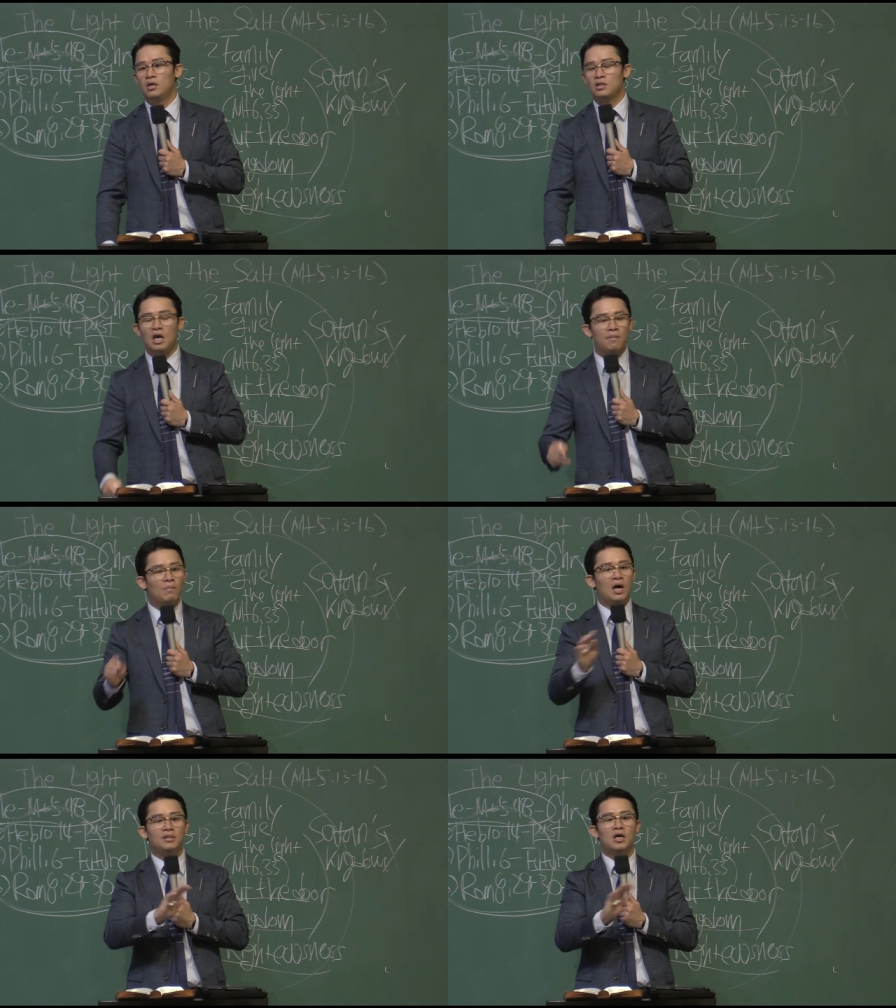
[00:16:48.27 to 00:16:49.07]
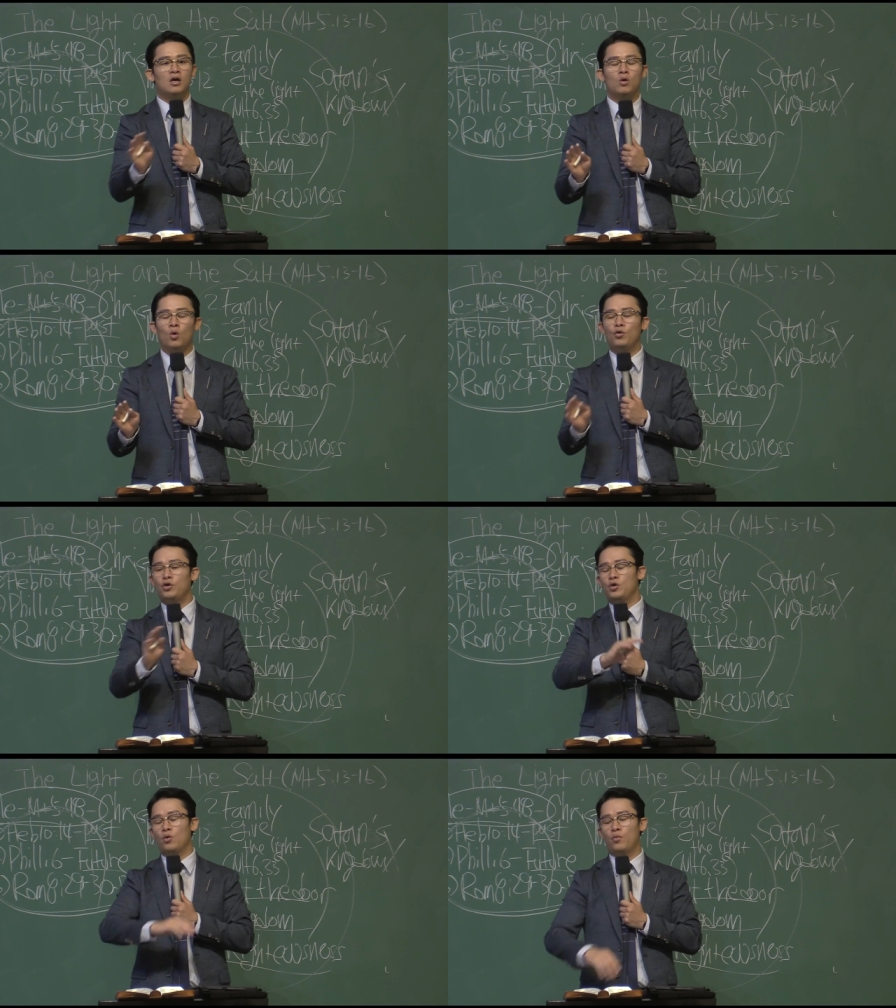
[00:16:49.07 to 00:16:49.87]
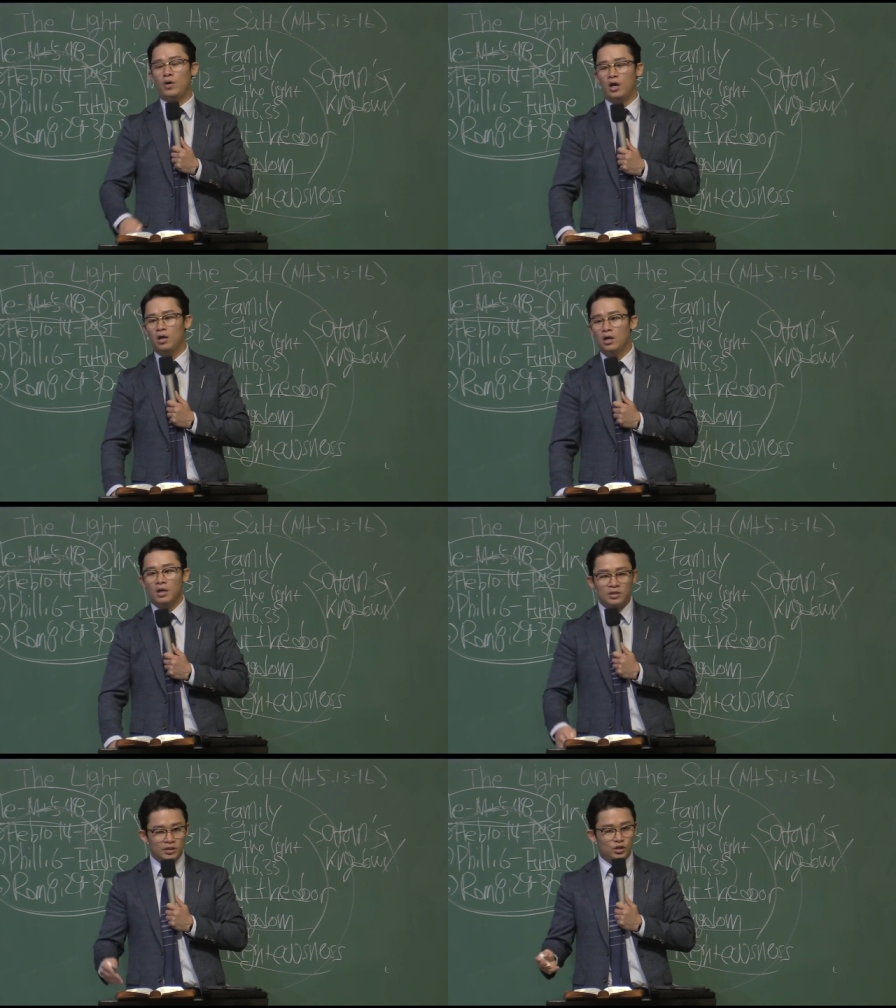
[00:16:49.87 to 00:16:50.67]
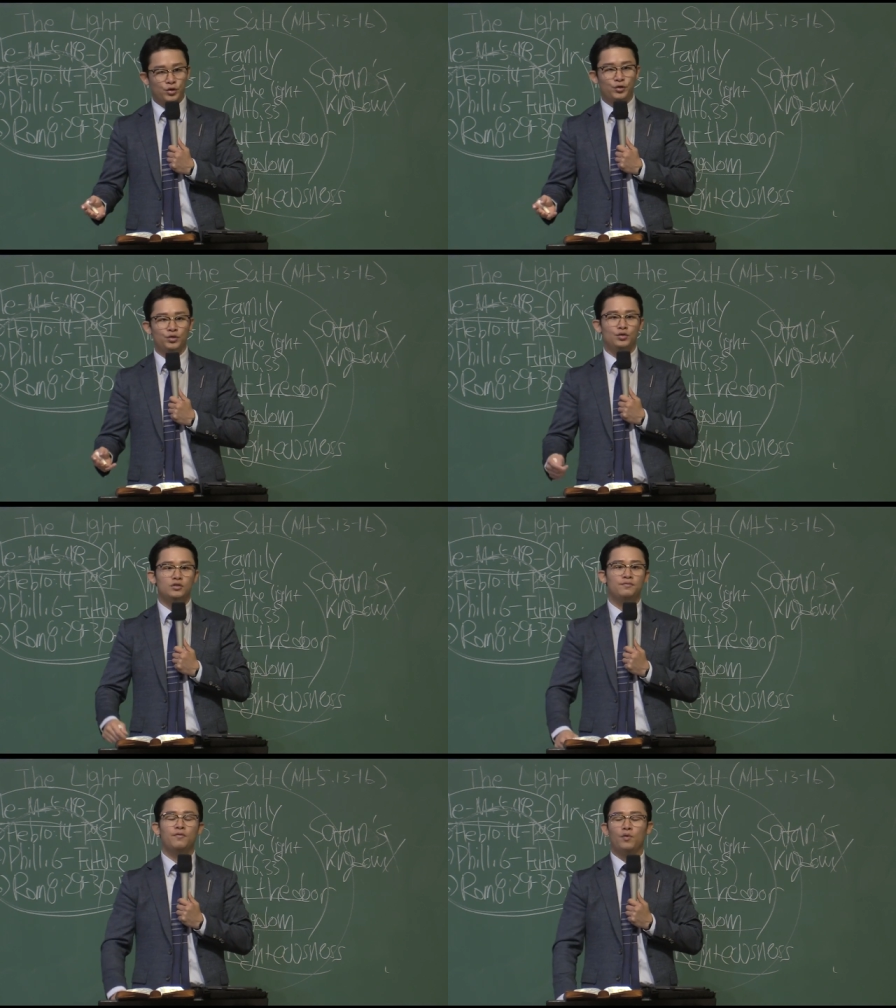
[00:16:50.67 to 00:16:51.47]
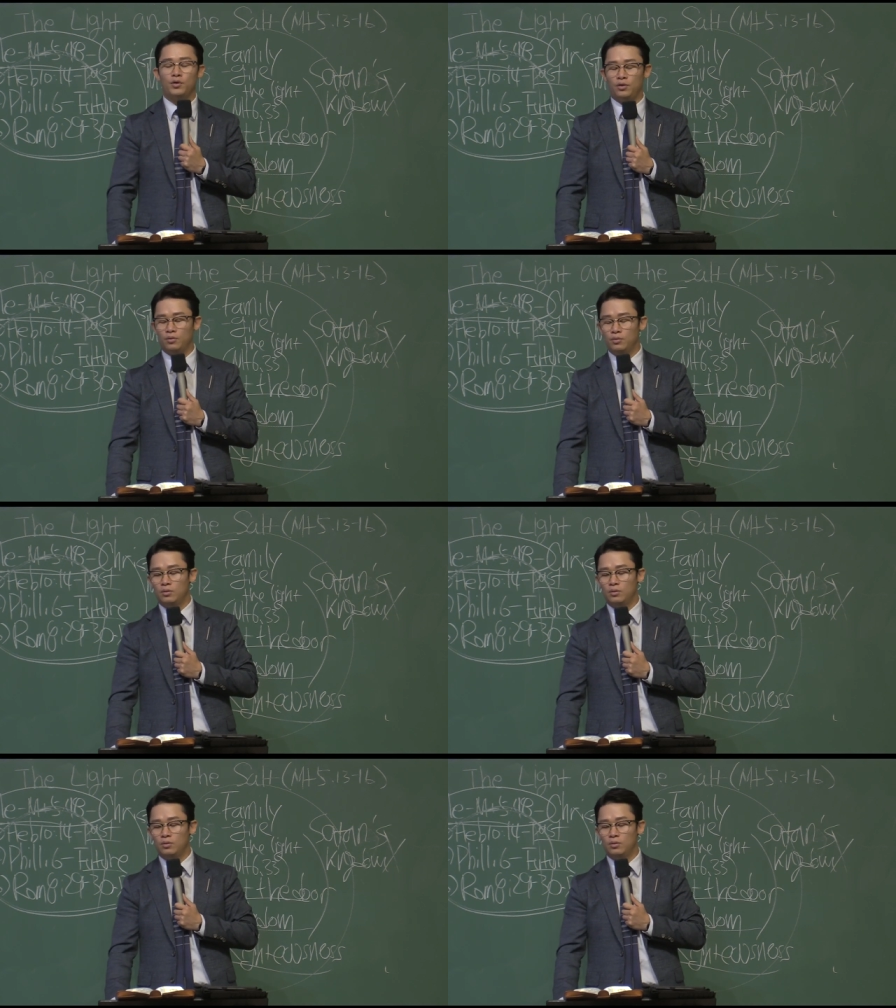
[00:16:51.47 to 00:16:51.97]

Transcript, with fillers: they might not go to your way, that's a good news for you.